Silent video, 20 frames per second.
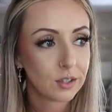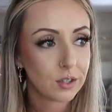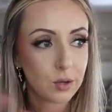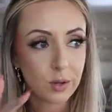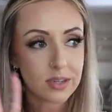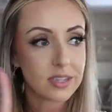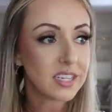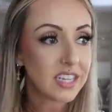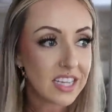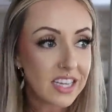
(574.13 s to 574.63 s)

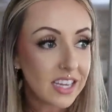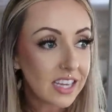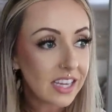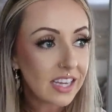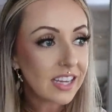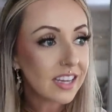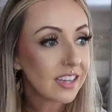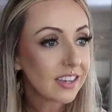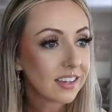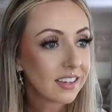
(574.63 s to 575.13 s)

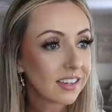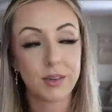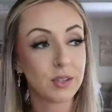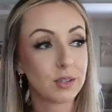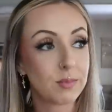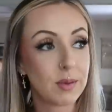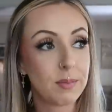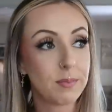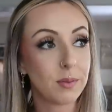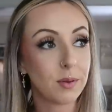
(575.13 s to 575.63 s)
critiquey
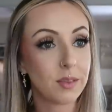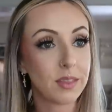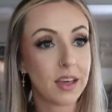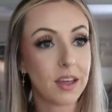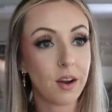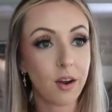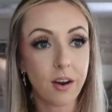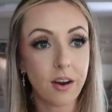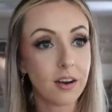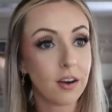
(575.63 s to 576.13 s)
most people
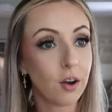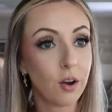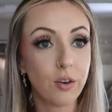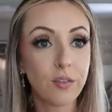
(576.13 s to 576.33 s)
that are